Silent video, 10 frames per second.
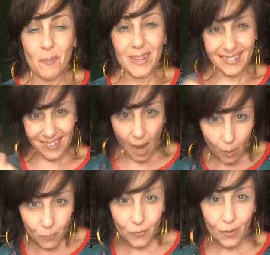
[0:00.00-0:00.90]
but it's
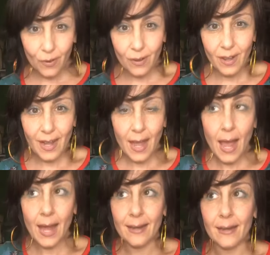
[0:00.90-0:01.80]
helpful
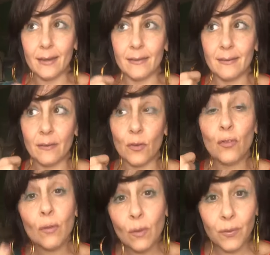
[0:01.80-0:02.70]
and it's
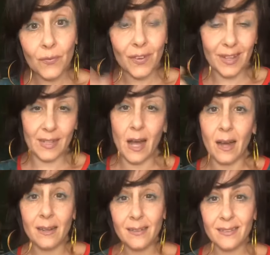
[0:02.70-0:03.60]
truthful and
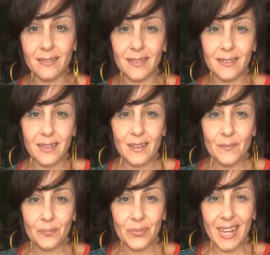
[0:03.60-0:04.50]
honest.
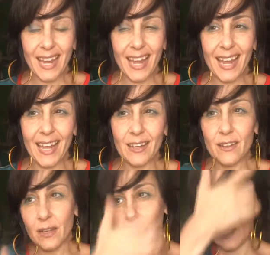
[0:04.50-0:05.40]
And
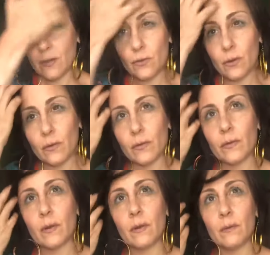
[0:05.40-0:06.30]
it's